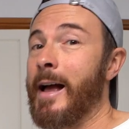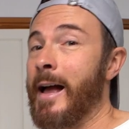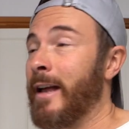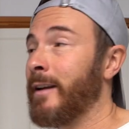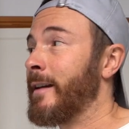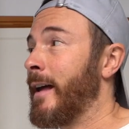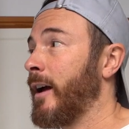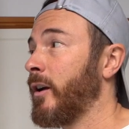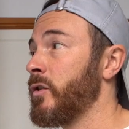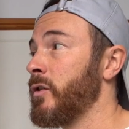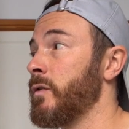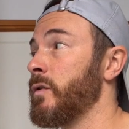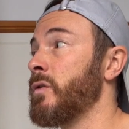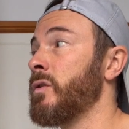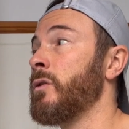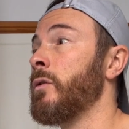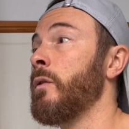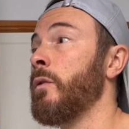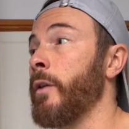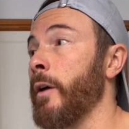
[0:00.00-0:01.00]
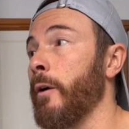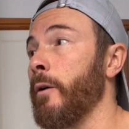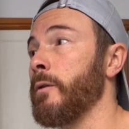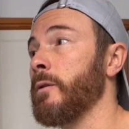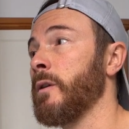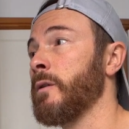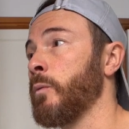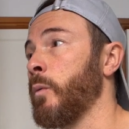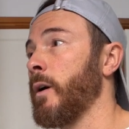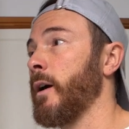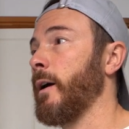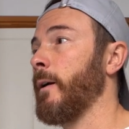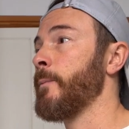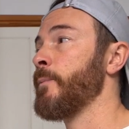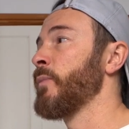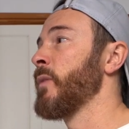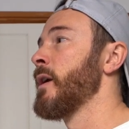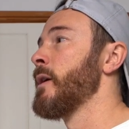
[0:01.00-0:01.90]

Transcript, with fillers: and actions to those as well.